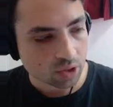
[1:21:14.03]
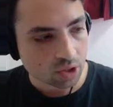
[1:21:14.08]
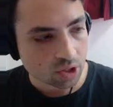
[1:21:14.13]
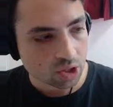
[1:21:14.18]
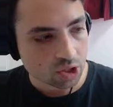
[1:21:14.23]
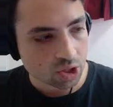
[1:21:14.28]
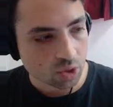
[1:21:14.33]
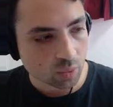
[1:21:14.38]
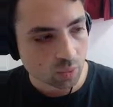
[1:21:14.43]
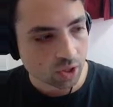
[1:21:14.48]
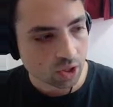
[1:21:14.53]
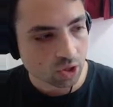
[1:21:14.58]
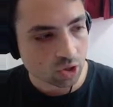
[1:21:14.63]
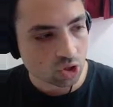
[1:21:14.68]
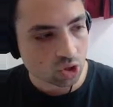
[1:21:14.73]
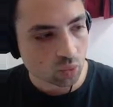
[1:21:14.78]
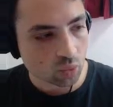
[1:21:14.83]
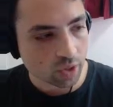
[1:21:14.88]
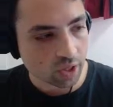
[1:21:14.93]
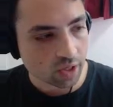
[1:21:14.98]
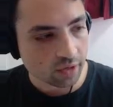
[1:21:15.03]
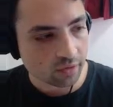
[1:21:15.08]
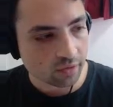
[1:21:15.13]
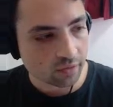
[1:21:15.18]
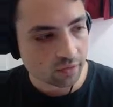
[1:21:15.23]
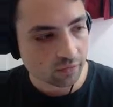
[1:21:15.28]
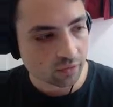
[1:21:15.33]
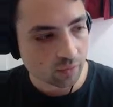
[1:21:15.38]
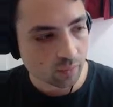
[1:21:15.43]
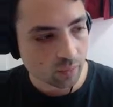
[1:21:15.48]
So it goes way
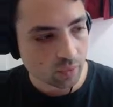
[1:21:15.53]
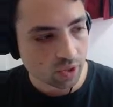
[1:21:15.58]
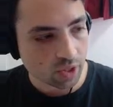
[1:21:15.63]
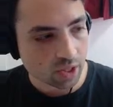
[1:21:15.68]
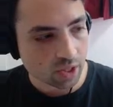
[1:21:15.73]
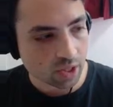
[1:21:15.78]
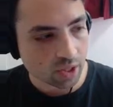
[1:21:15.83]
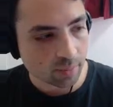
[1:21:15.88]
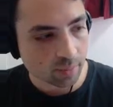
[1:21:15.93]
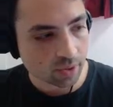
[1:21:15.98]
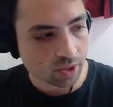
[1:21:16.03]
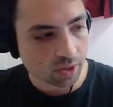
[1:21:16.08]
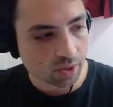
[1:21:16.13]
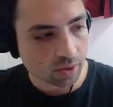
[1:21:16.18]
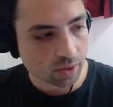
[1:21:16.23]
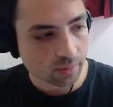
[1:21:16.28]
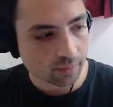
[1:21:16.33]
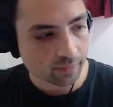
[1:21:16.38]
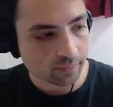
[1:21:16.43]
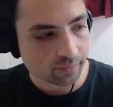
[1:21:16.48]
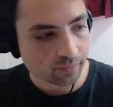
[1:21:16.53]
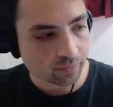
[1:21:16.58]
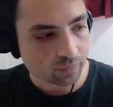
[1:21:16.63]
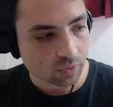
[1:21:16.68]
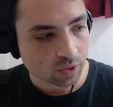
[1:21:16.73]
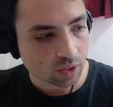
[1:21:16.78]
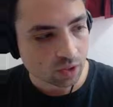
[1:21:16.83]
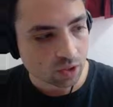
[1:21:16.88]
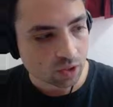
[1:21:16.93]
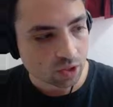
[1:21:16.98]
from being up here,
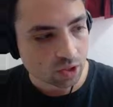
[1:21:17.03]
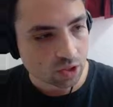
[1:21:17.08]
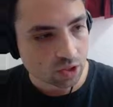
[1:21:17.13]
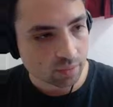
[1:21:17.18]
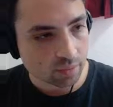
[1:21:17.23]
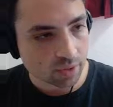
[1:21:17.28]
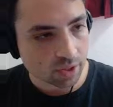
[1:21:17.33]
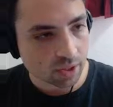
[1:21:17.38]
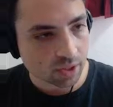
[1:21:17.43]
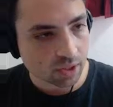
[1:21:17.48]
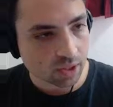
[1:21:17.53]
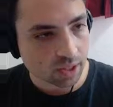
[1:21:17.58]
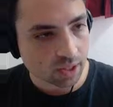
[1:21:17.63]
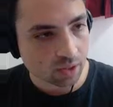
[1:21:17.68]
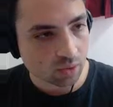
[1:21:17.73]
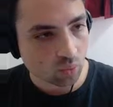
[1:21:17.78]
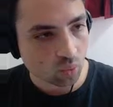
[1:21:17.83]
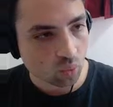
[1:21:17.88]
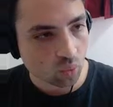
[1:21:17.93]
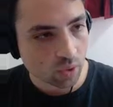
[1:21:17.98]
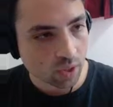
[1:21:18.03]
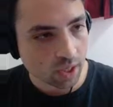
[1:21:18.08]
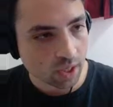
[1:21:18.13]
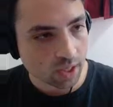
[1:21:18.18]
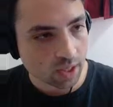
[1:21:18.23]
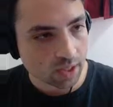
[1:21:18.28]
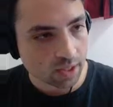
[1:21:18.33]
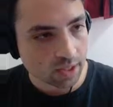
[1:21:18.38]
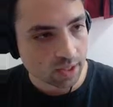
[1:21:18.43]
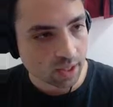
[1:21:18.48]
being like
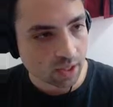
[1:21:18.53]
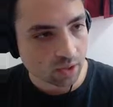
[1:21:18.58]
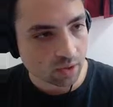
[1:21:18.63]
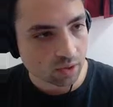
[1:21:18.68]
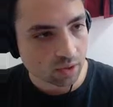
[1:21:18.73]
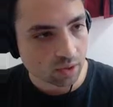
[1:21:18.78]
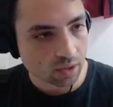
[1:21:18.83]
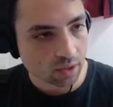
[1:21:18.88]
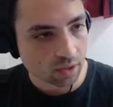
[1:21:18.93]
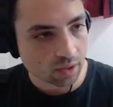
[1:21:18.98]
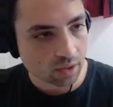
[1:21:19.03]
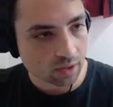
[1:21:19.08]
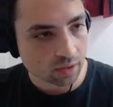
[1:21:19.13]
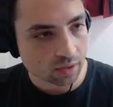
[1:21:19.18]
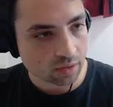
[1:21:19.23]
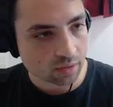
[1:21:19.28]
way down there.